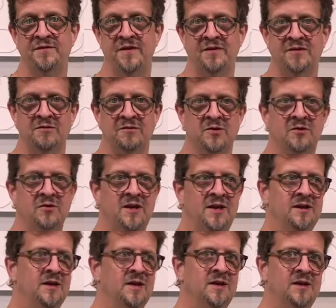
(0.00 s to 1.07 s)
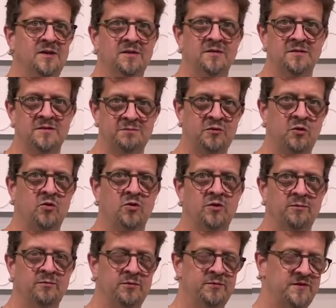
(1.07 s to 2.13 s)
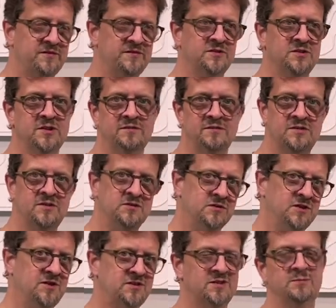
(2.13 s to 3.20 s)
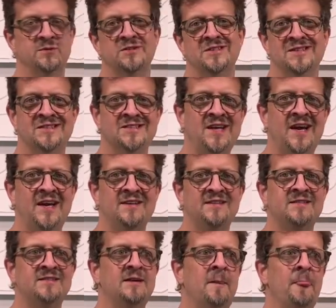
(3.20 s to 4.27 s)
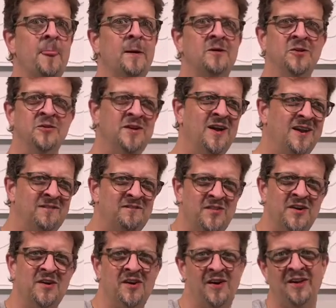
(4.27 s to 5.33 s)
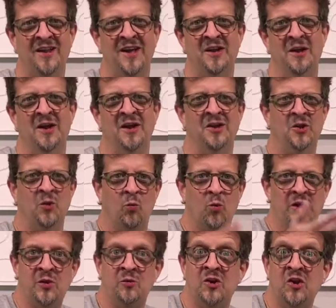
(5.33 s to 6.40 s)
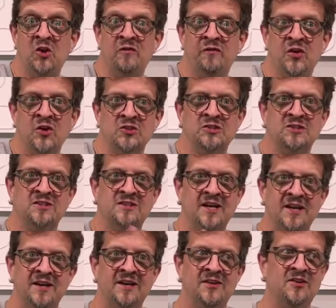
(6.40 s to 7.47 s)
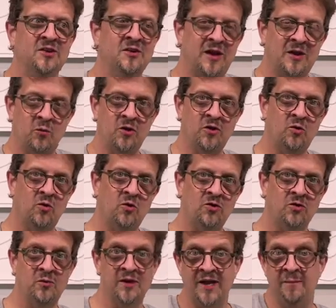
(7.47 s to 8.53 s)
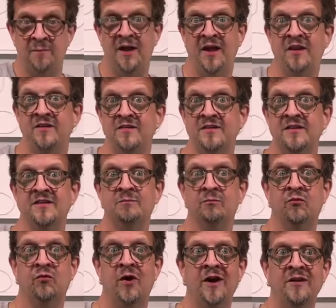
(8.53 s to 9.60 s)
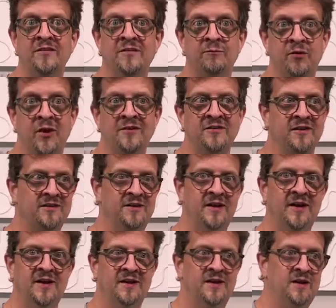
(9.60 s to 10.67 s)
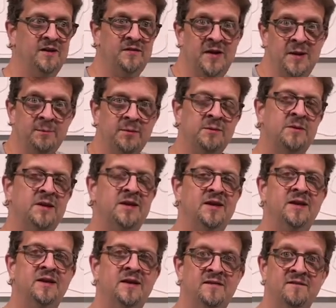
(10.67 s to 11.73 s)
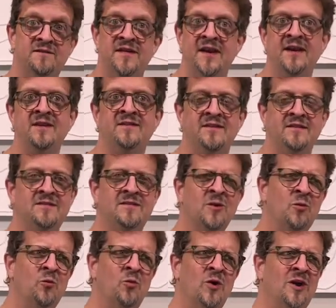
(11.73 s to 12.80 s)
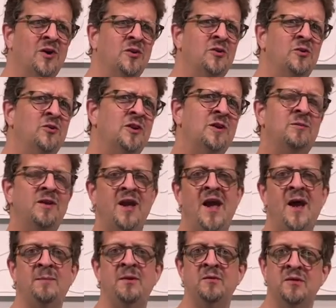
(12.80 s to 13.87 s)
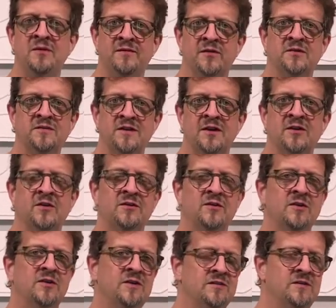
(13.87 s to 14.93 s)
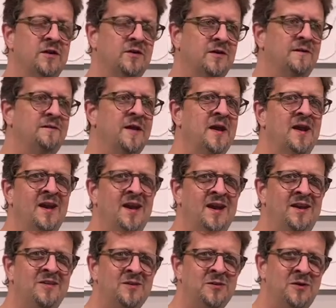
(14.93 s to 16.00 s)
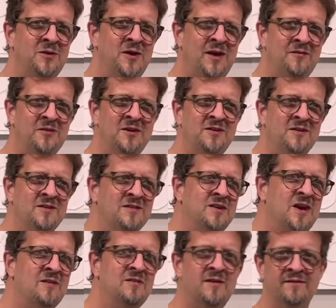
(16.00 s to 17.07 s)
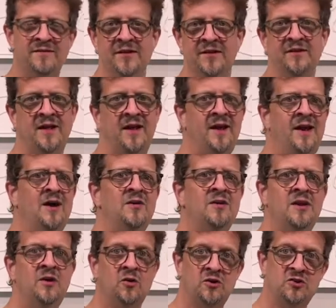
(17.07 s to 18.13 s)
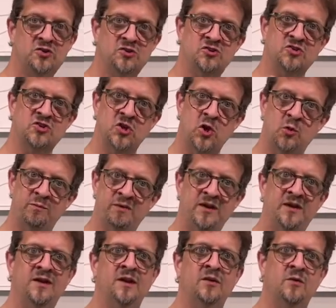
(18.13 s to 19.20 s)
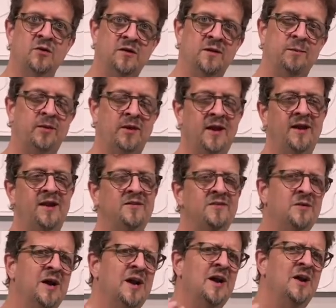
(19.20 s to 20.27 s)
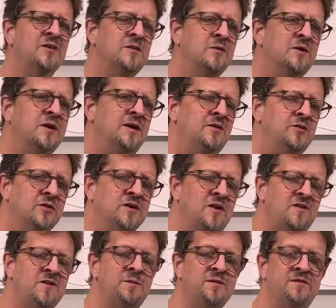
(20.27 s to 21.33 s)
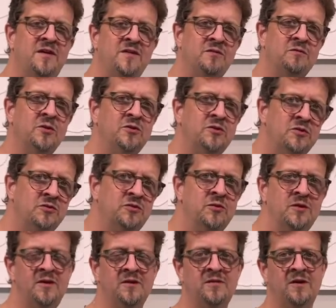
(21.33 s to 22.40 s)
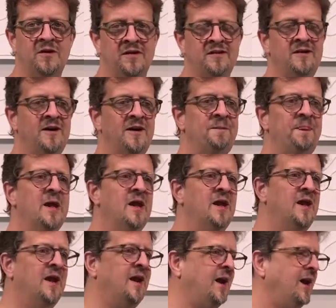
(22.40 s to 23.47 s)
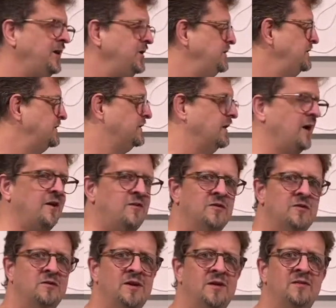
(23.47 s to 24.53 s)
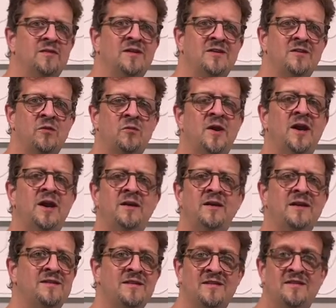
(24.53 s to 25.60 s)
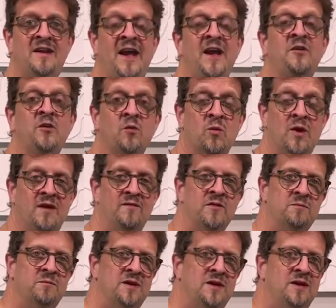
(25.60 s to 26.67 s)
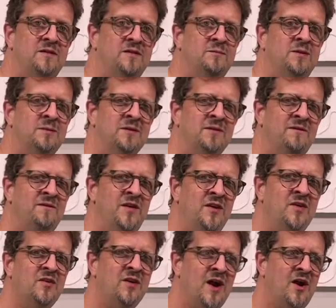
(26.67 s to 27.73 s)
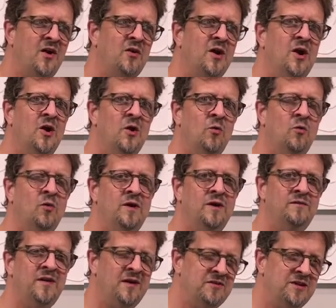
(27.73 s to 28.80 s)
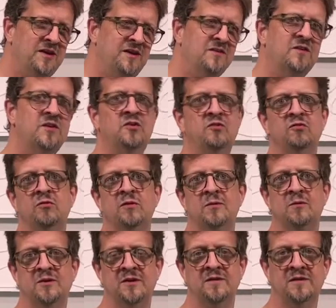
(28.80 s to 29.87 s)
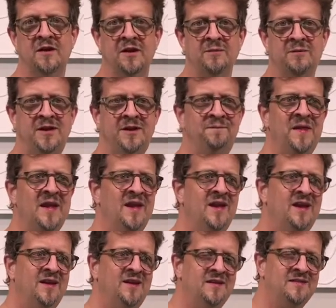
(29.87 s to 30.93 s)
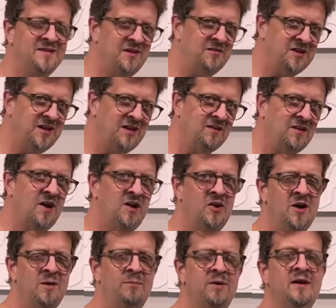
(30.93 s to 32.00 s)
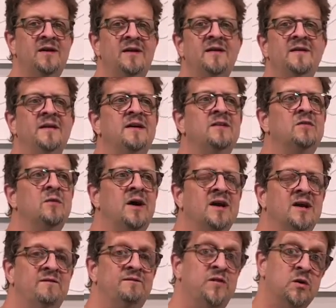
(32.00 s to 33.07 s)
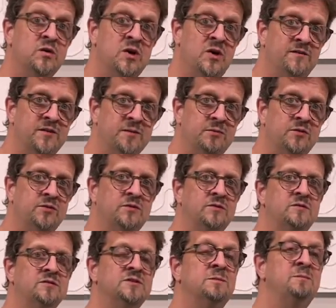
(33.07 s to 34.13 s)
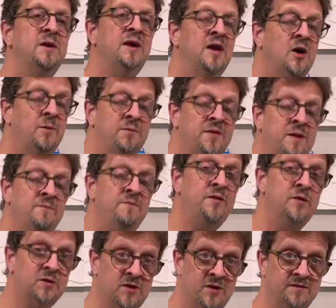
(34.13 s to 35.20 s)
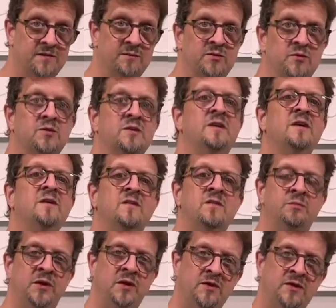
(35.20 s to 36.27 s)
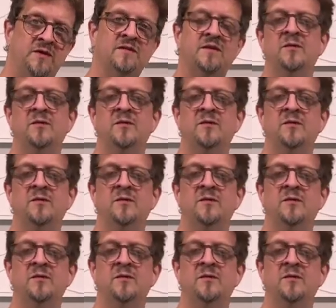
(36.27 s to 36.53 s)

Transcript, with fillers: facing role like you know, support or professional services or customer success, you got to figure out like you know what do you want to do first second and third like what order we got to manage this project project of implementing in phases so what are you going to be happy with first second or third etc and so you have to discover and figure that out in order to scope it, in order to plan it. So, so in your customer facing role, you're doing this all the time. And I use logical levels as a way, as a standard way for me to be able to figure out if everything is congruent what they're telling me and does everything line up so I can feel comfortable to help them feel comfortable with the experience